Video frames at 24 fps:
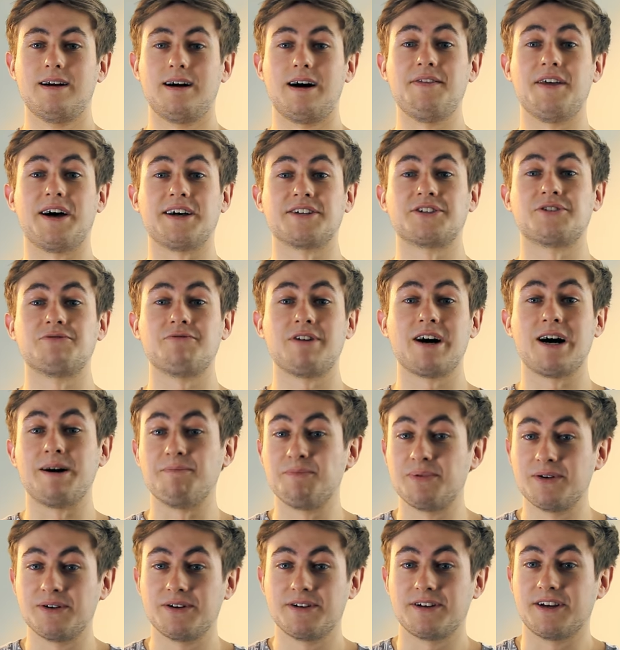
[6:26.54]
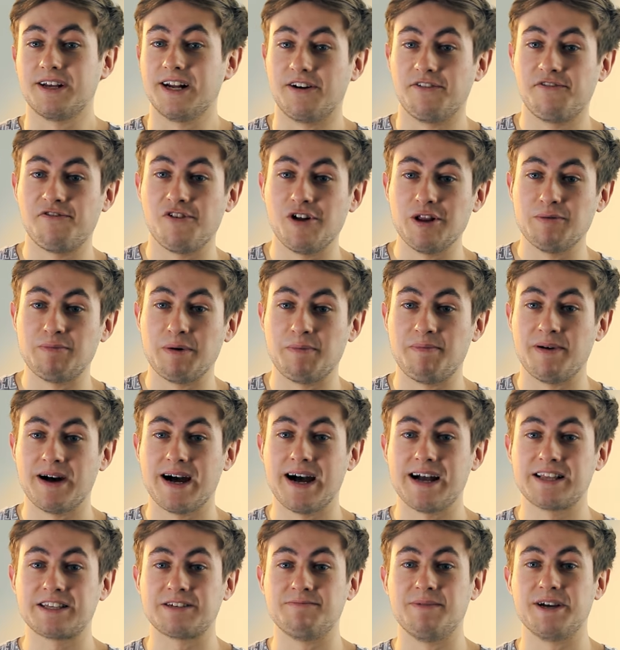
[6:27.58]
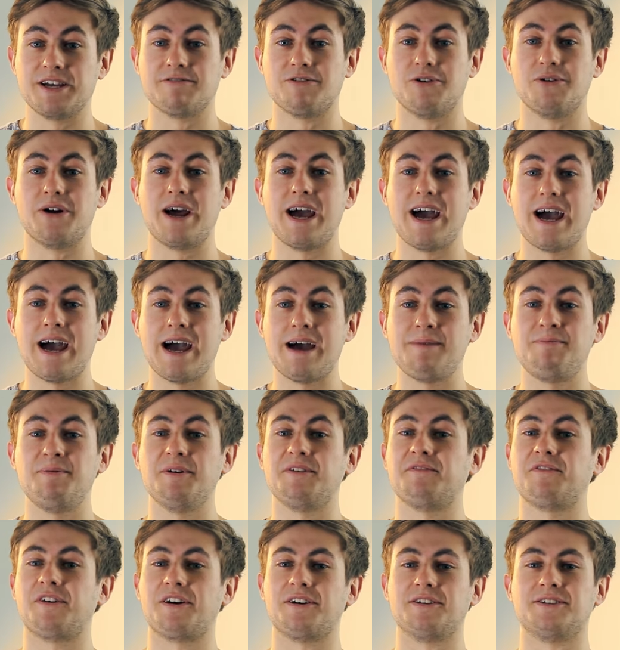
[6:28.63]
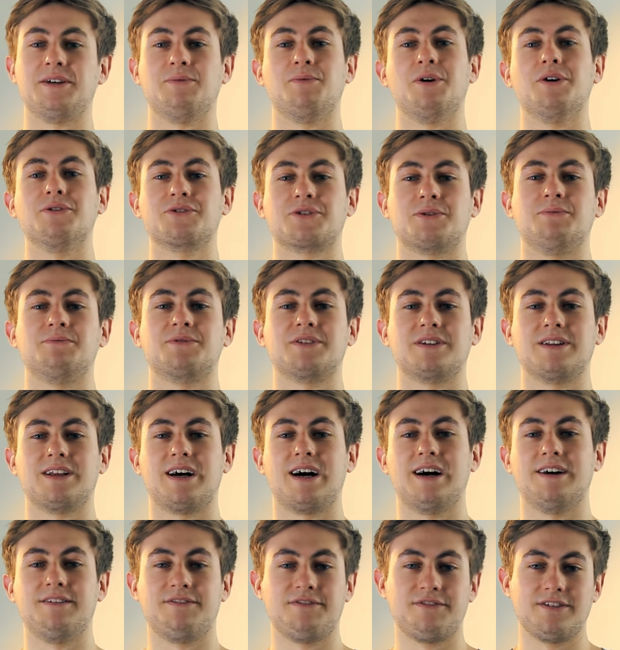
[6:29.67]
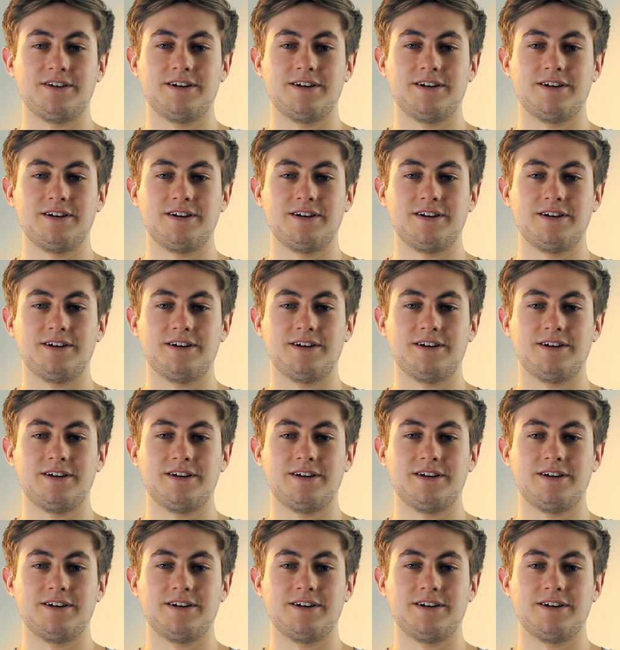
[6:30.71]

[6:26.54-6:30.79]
And that's a wrap. You're now fully prepared to make your own epic fantasy worlds come to life.